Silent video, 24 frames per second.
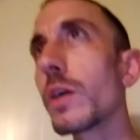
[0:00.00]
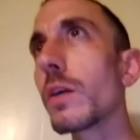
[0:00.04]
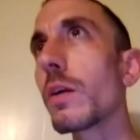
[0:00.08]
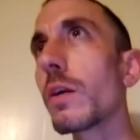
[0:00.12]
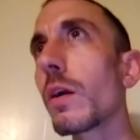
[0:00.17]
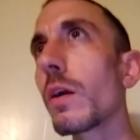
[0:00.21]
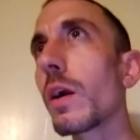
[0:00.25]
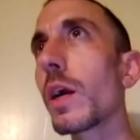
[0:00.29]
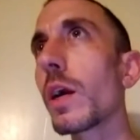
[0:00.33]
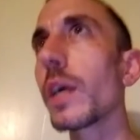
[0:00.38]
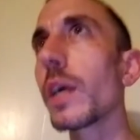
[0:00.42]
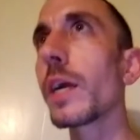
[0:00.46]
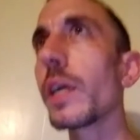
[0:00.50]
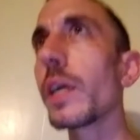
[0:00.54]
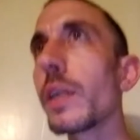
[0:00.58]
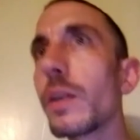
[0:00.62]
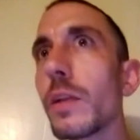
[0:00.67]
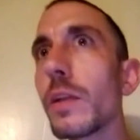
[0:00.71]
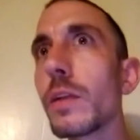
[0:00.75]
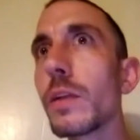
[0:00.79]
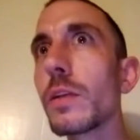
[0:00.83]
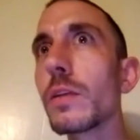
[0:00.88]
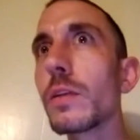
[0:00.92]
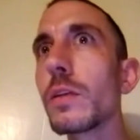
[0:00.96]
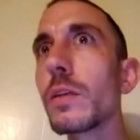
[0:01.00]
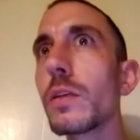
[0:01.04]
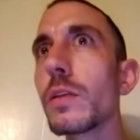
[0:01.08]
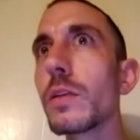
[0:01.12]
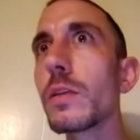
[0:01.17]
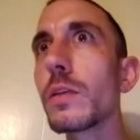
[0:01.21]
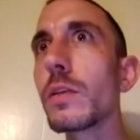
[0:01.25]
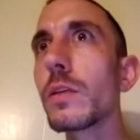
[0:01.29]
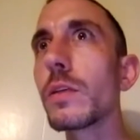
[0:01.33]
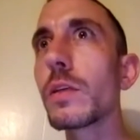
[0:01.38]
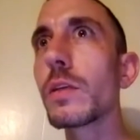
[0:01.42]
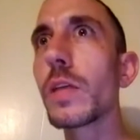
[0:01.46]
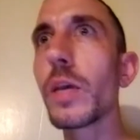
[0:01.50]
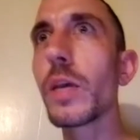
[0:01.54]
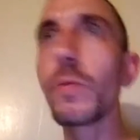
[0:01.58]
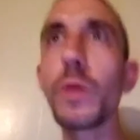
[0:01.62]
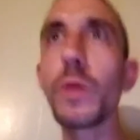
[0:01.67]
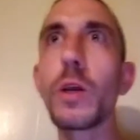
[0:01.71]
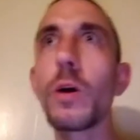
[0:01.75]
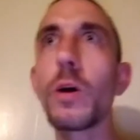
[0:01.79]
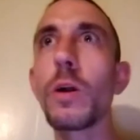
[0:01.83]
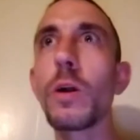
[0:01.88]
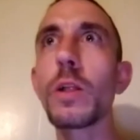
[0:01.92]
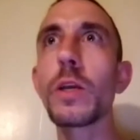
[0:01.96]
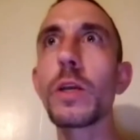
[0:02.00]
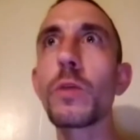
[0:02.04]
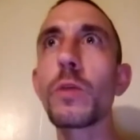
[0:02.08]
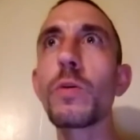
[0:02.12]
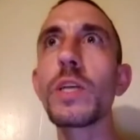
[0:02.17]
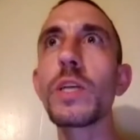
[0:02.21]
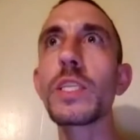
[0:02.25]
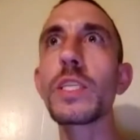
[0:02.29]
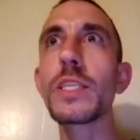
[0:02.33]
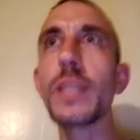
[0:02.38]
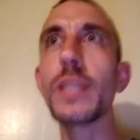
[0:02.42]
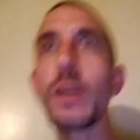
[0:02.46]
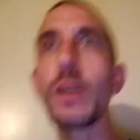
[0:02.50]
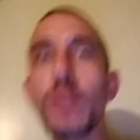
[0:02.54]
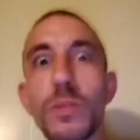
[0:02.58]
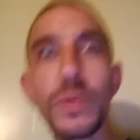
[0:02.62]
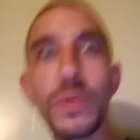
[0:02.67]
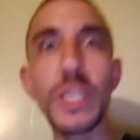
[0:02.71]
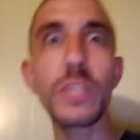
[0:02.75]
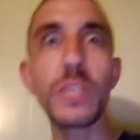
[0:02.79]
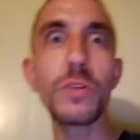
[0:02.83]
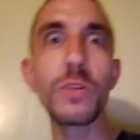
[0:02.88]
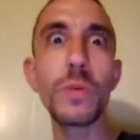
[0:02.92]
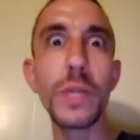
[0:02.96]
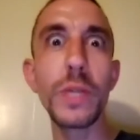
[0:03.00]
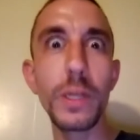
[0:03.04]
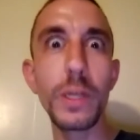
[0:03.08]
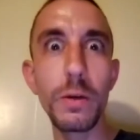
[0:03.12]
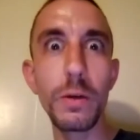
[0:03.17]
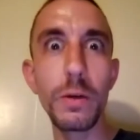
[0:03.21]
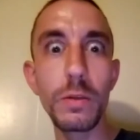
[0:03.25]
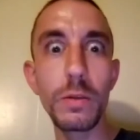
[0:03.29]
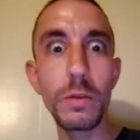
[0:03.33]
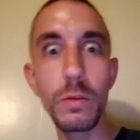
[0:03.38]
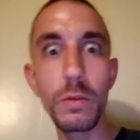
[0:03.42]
All right, can we call it quits now? It's been 2 years.